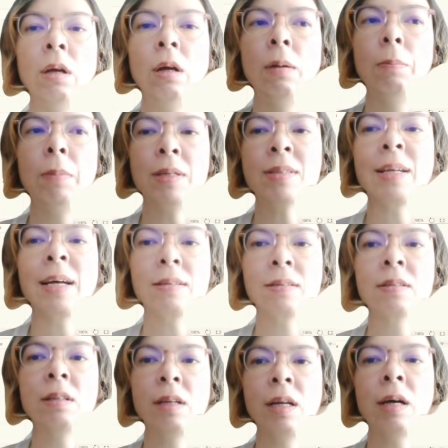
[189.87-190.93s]
besides
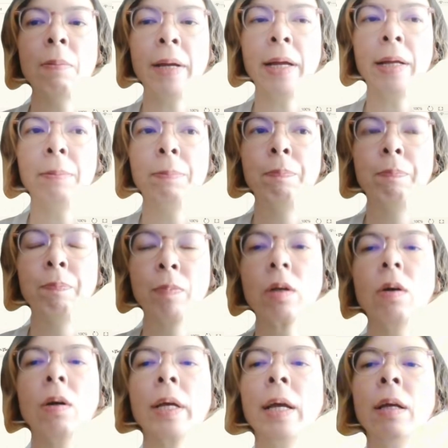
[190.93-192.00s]
the data pane.
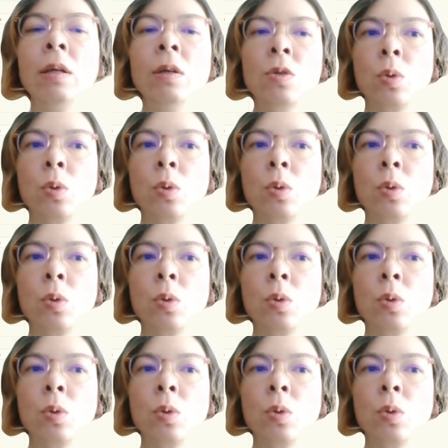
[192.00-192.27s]
Okay,